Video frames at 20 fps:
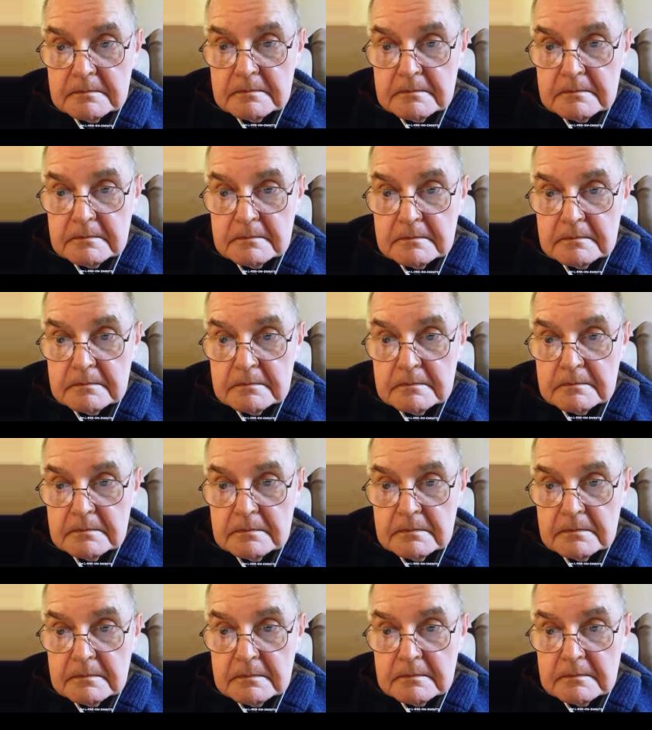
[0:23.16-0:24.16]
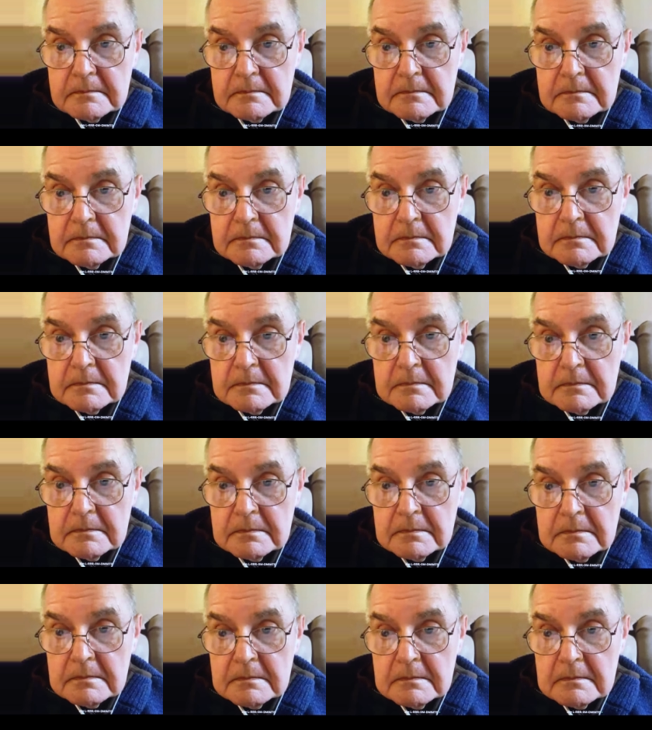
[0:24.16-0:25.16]

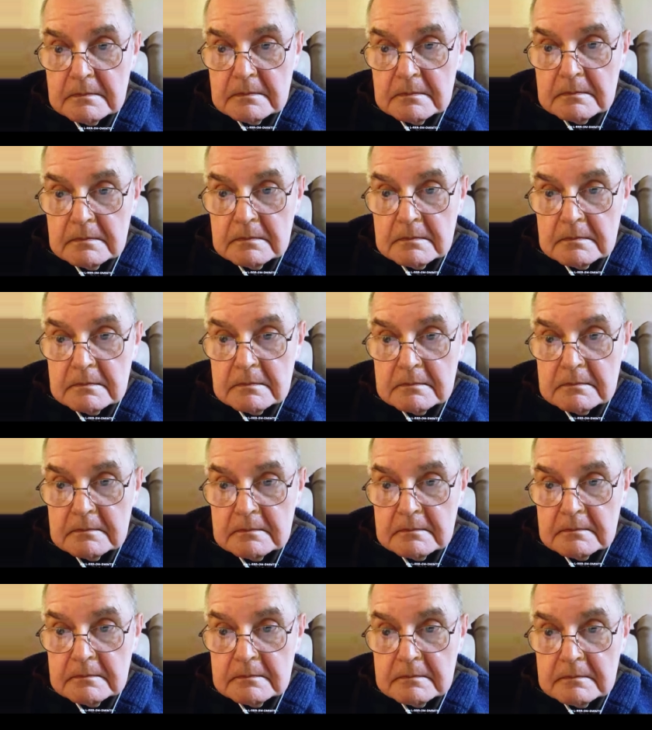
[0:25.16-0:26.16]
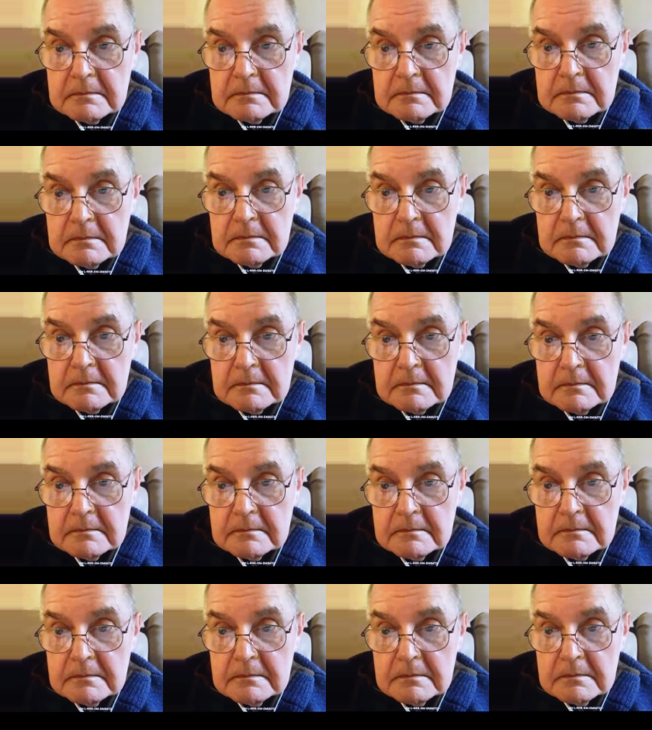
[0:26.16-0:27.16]

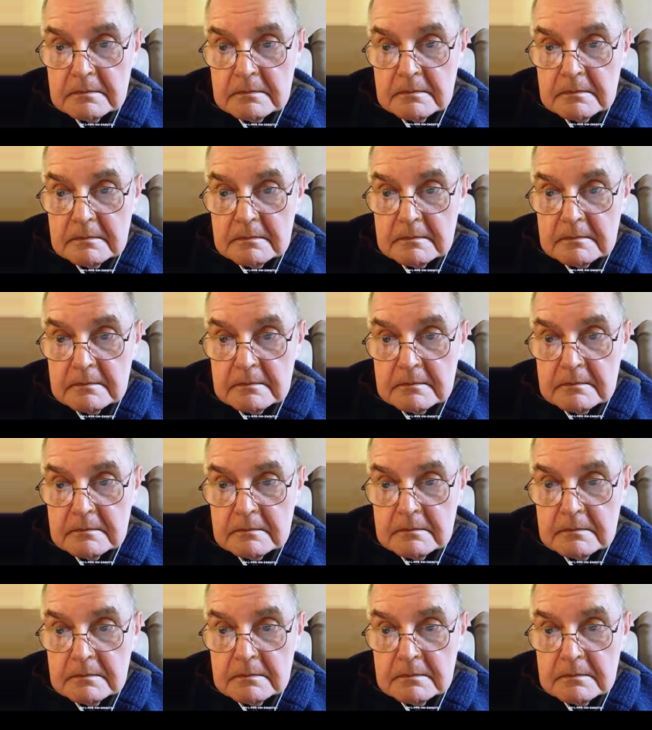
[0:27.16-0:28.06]
(no one is talking)